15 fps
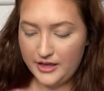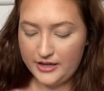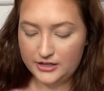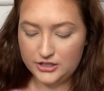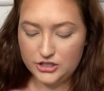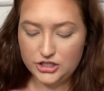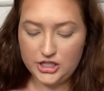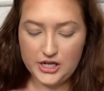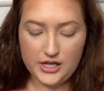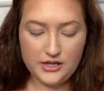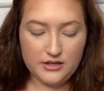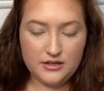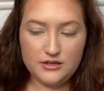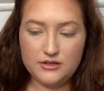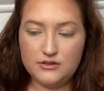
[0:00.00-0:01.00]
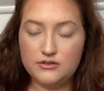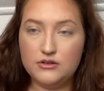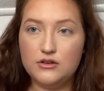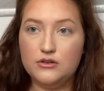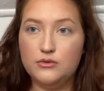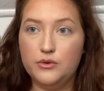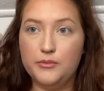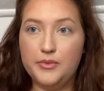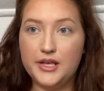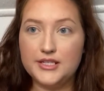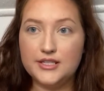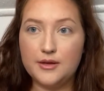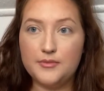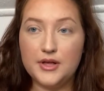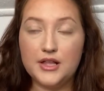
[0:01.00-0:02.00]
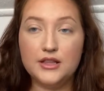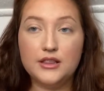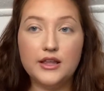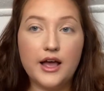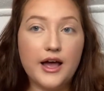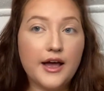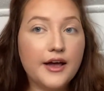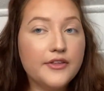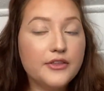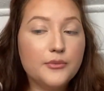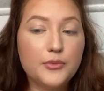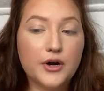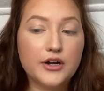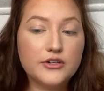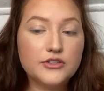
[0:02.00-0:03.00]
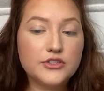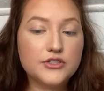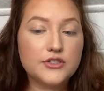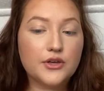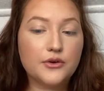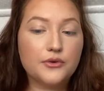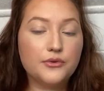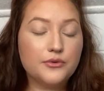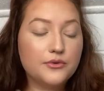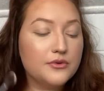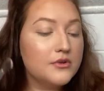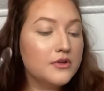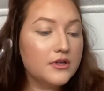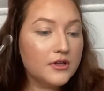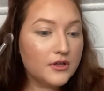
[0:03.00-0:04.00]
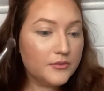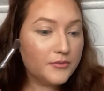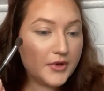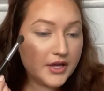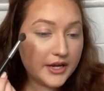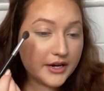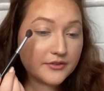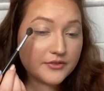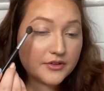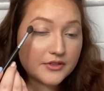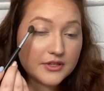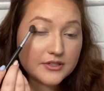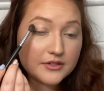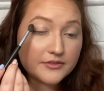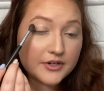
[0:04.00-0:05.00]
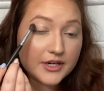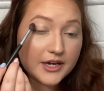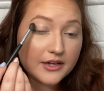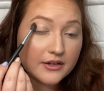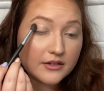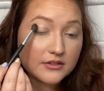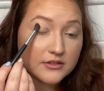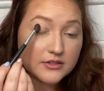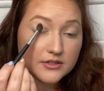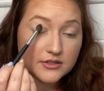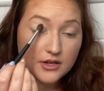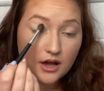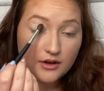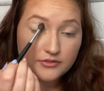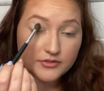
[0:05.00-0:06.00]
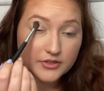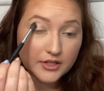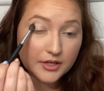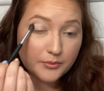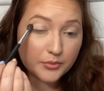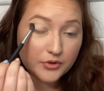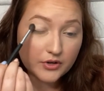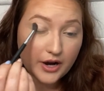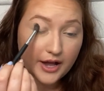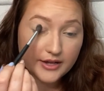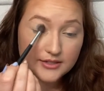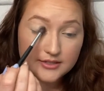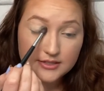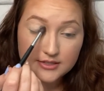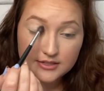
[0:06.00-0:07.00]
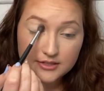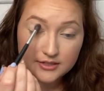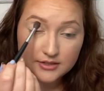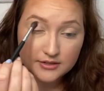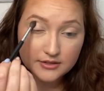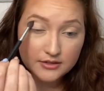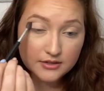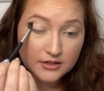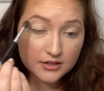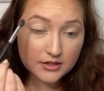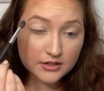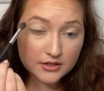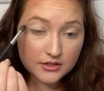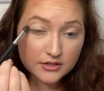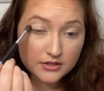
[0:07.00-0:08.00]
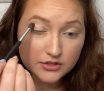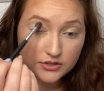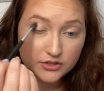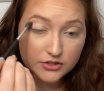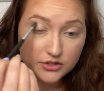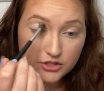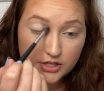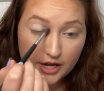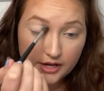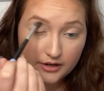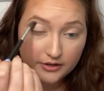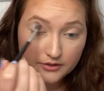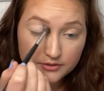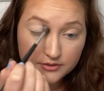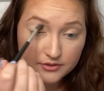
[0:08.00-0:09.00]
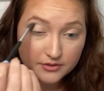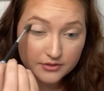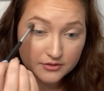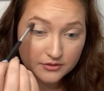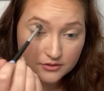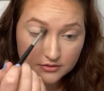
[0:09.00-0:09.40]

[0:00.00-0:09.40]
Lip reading: Energy. Oh, it picks up a lot on the brush, so be careful. These are very softly pressed shadows.